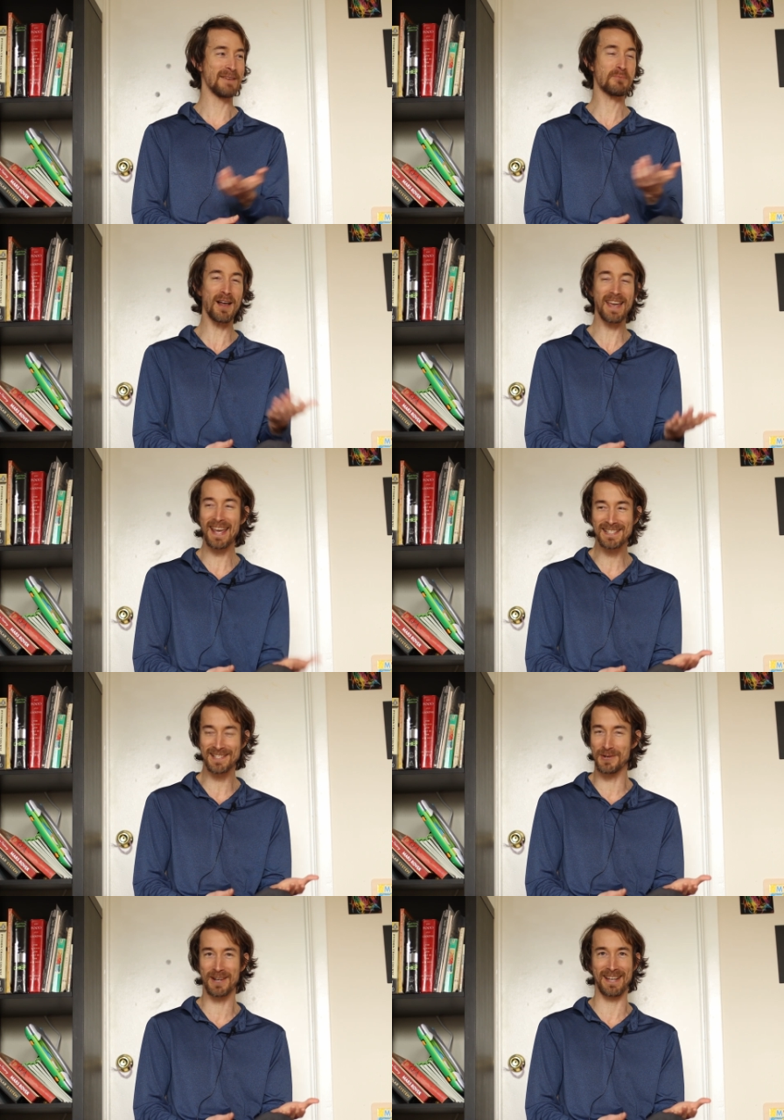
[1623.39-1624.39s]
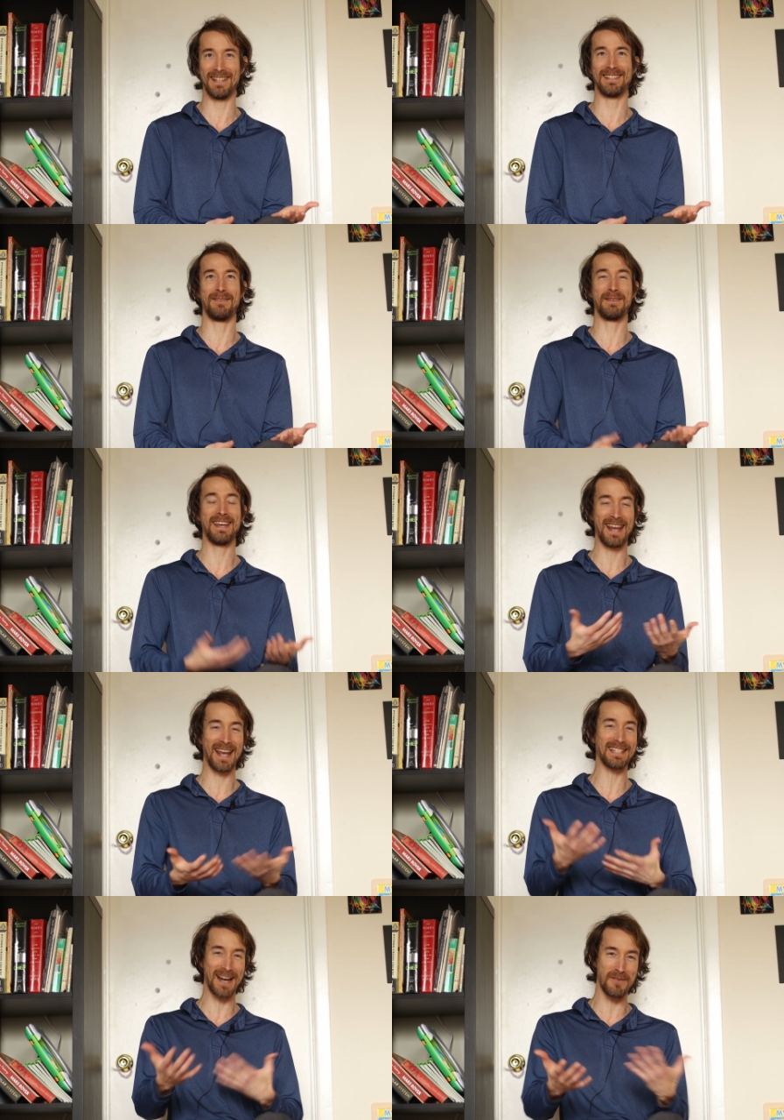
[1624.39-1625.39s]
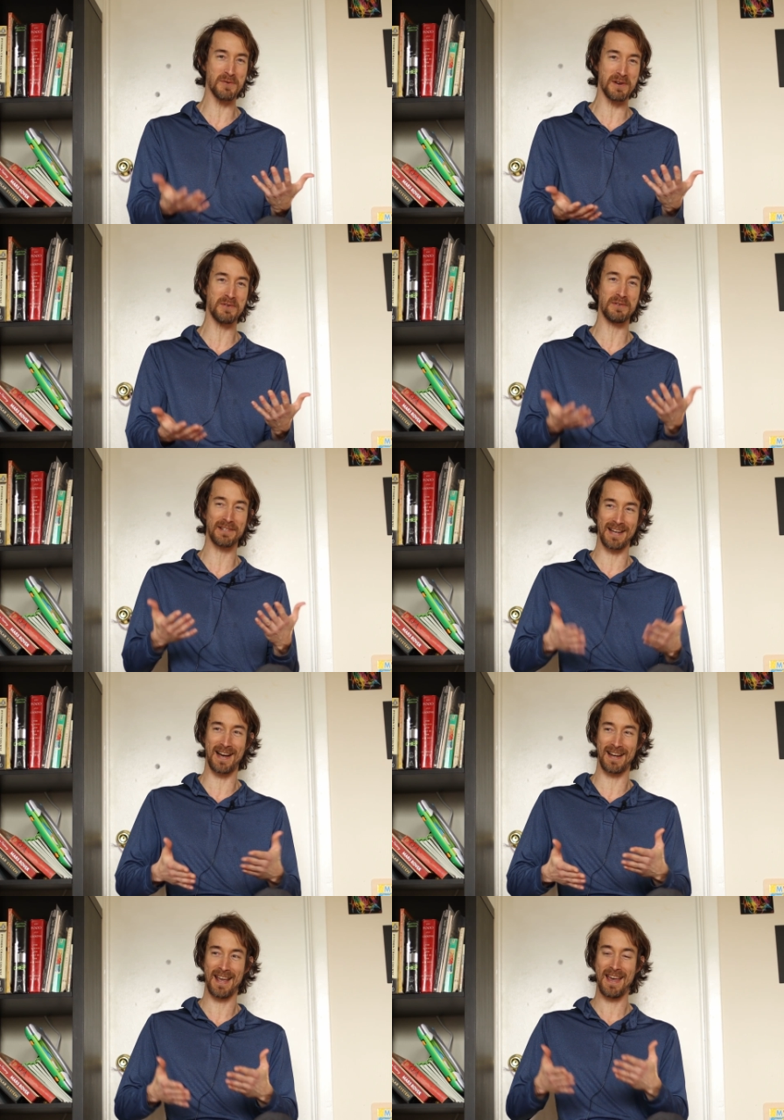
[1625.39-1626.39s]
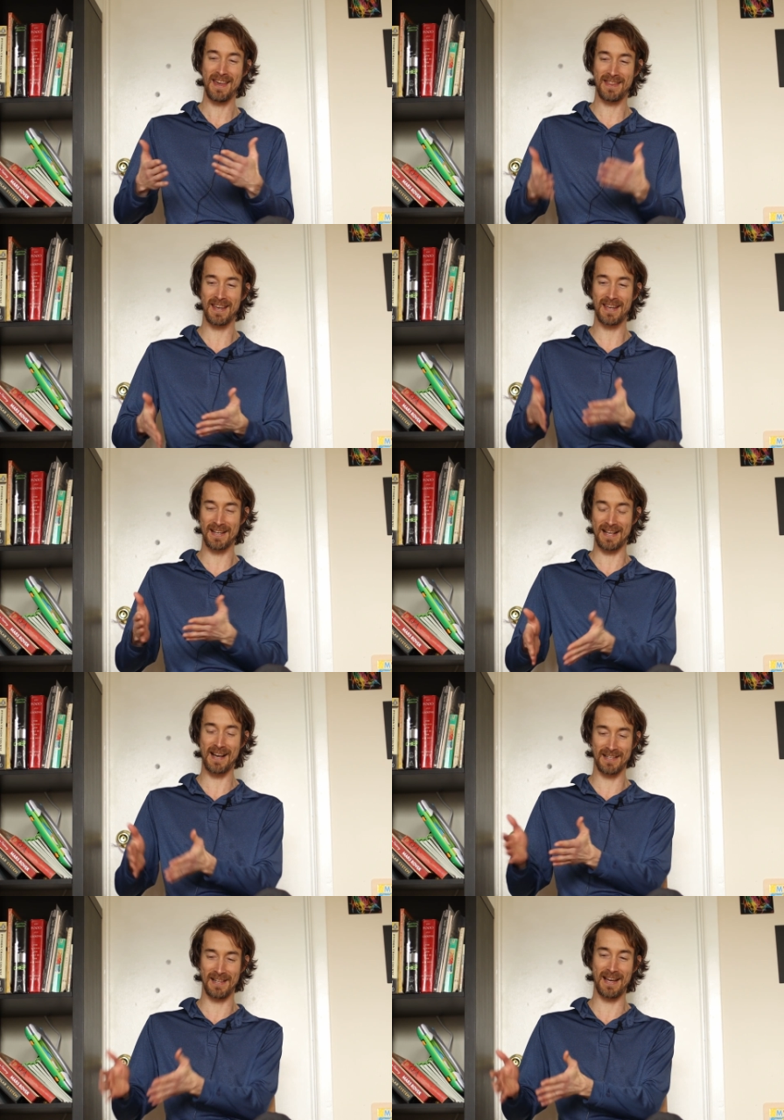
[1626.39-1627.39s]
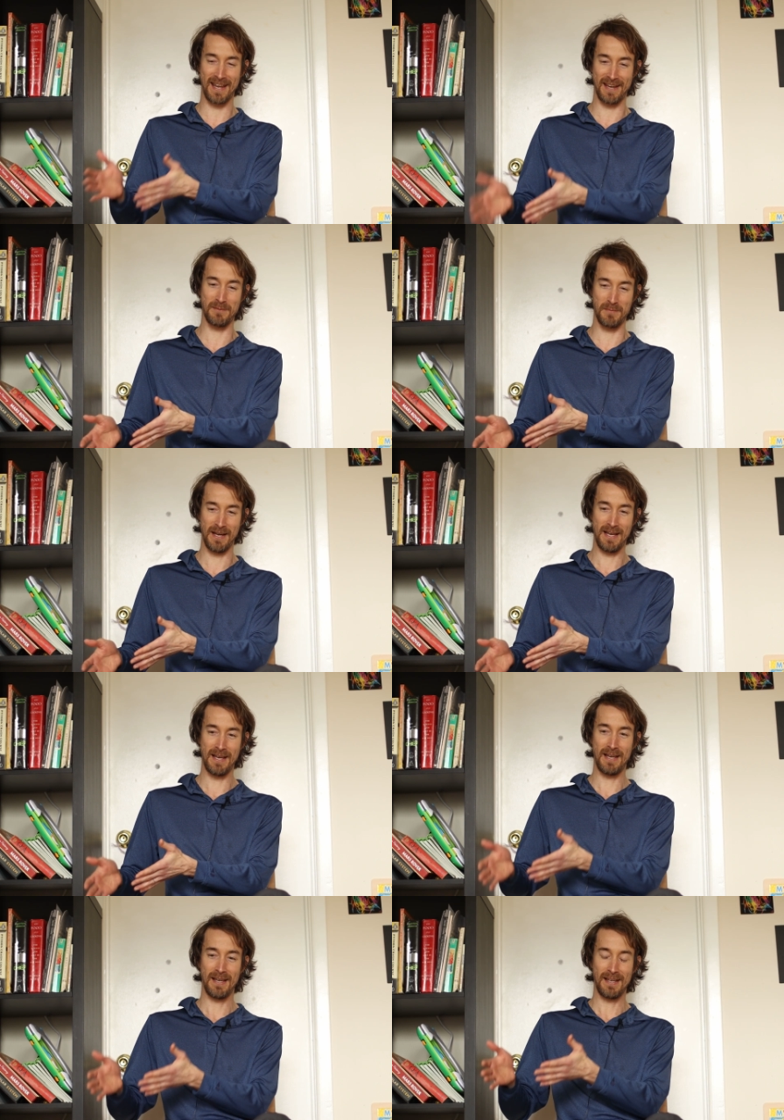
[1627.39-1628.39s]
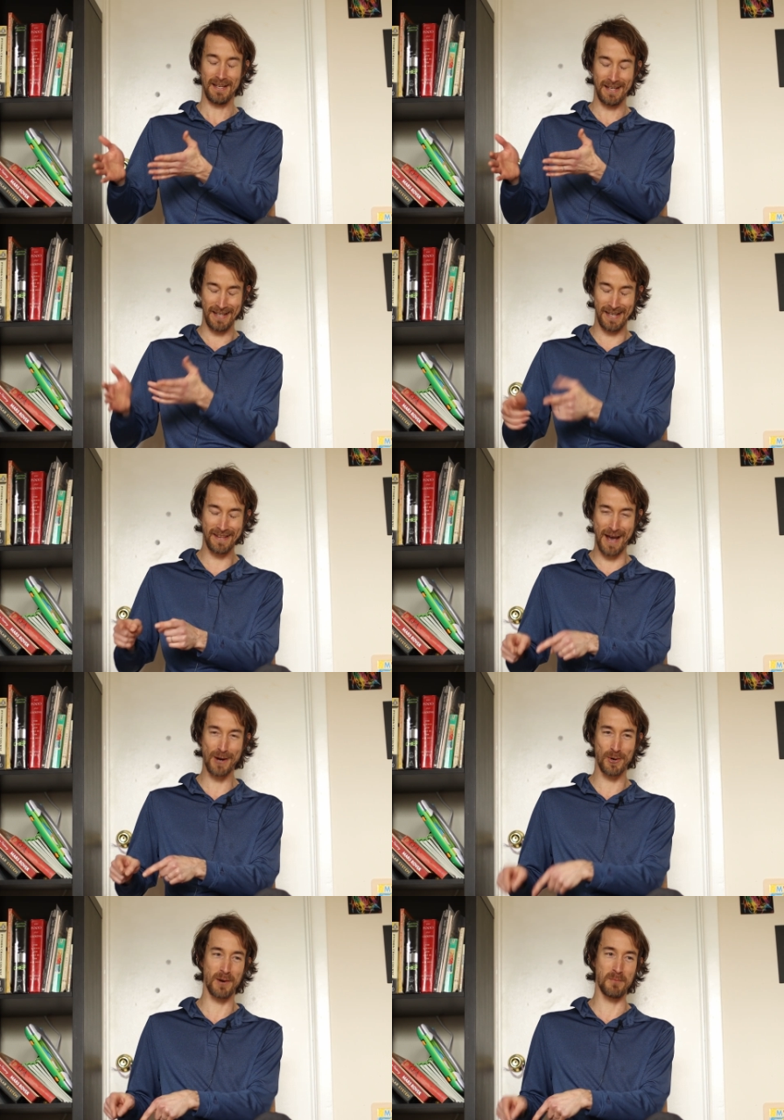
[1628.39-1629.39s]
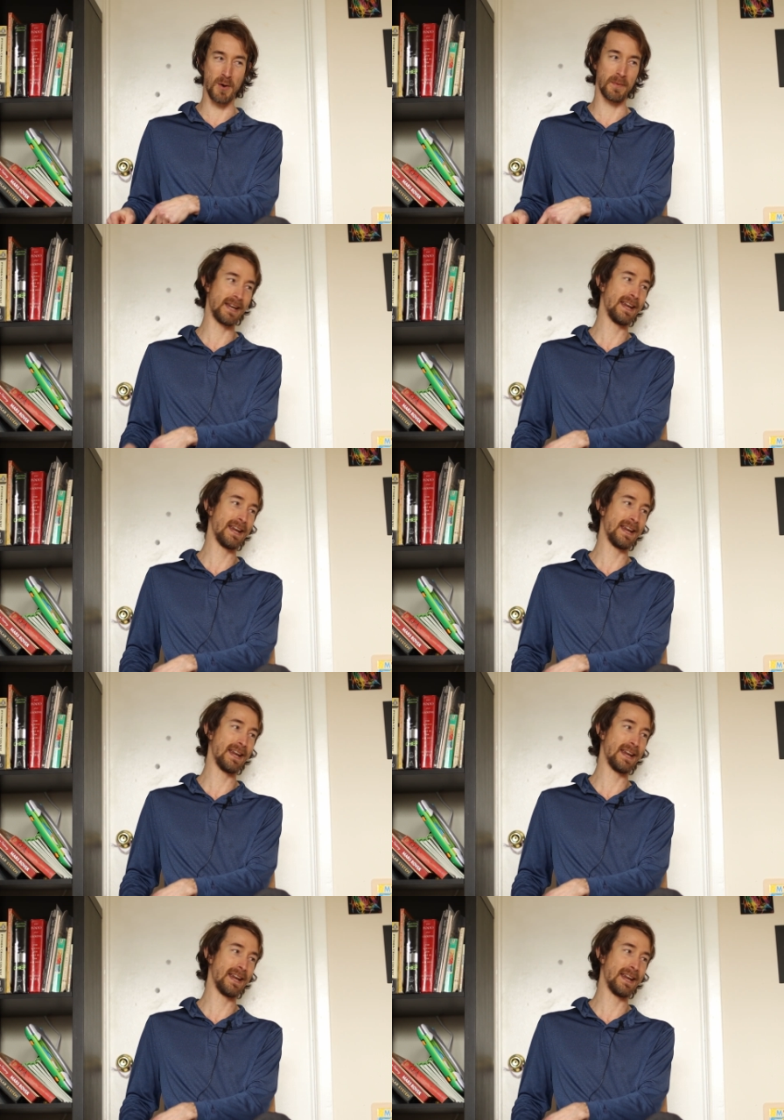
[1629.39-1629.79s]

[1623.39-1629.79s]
He probably hates his own kids. I mean, he hates everyone who does not think exactly like him in that current moment.